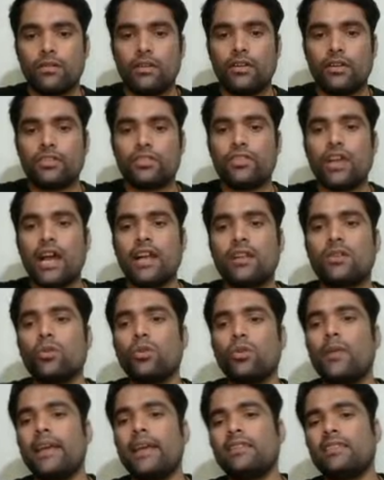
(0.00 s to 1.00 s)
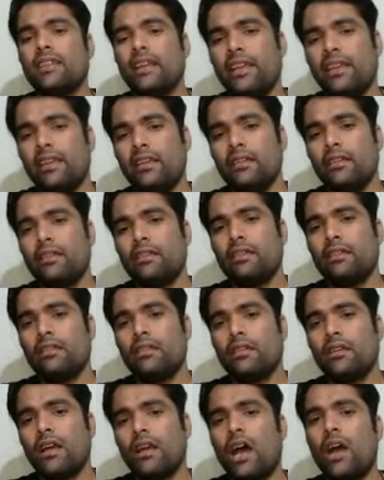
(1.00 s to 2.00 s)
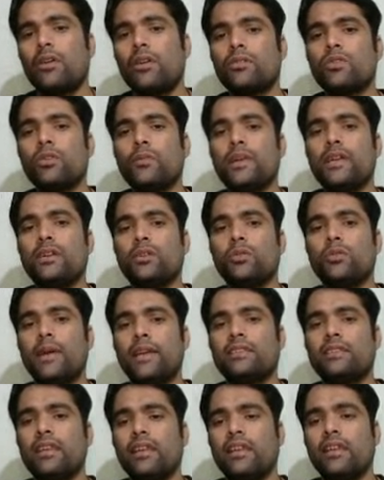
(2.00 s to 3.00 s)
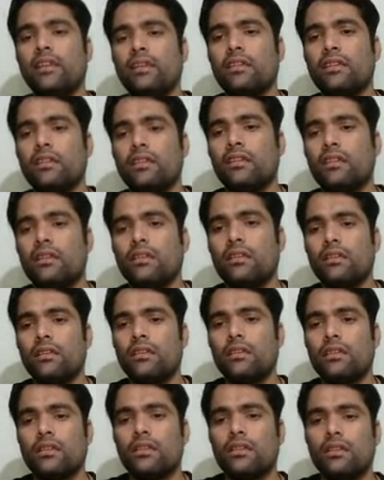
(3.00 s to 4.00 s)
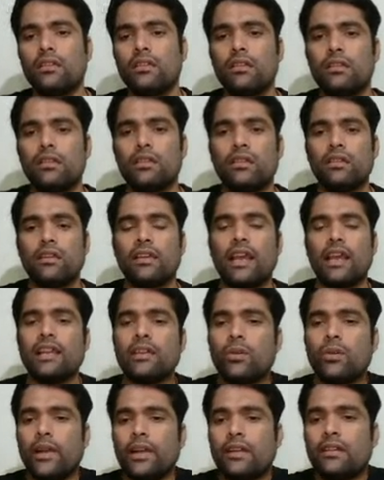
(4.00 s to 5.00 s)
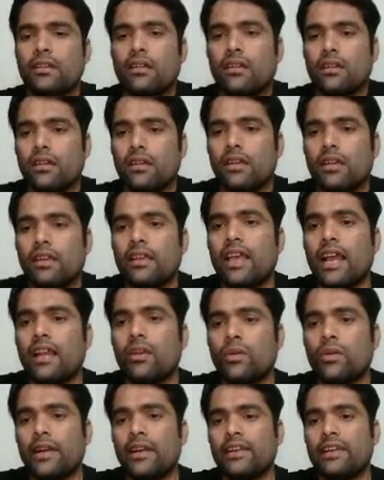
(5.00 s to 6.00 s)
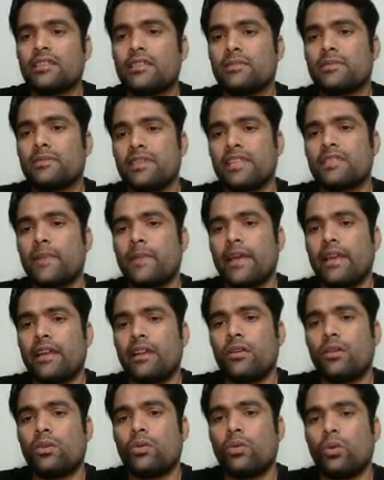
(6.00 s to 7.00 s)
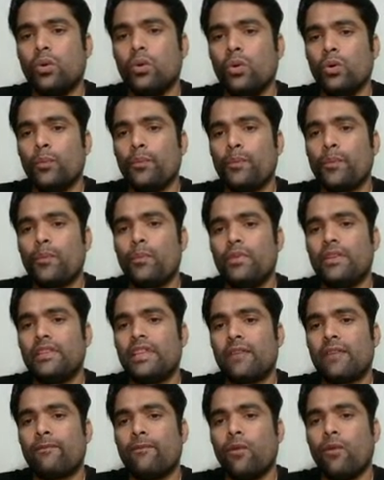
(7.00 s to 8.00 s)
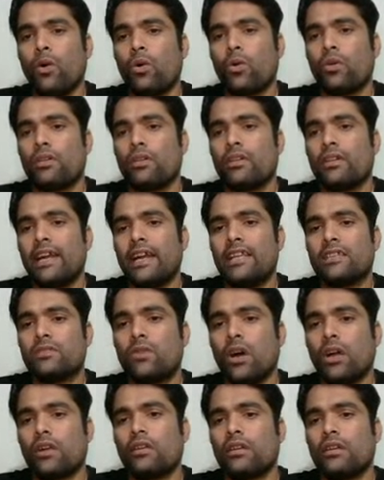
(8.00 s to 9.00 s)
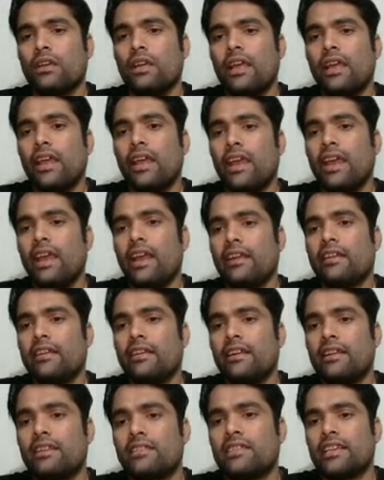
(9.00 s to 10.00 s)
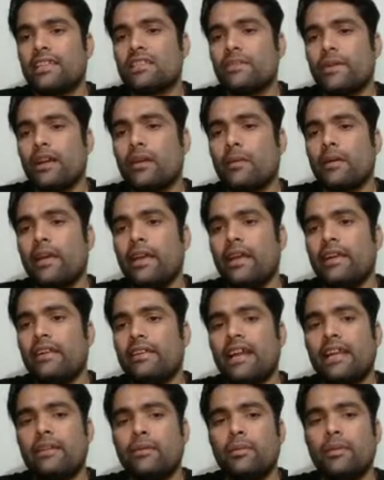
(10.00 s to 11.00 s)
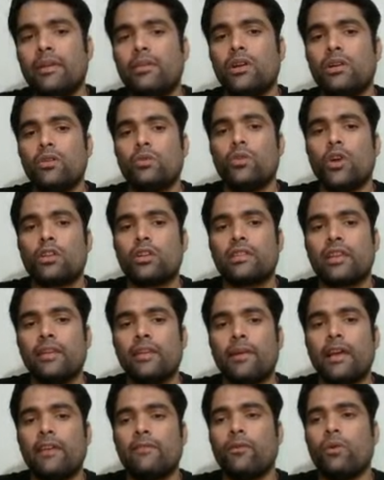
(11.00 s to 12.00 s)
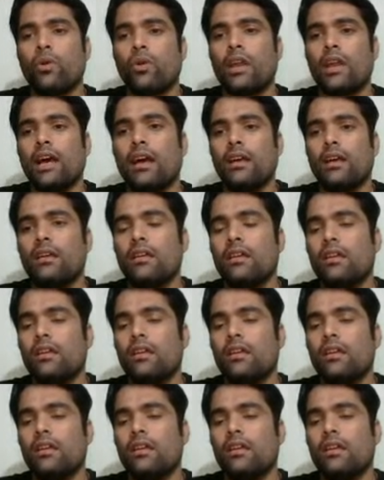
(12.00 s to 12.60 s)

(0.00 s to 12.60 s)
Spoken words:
It's not 2 by 3. How it could be 2 by 3? Calculate. Calculate. It's 6 by 2. Either 4. That is what? 8. 6 divided by 8. That will be equal to what? 3 by 4 now.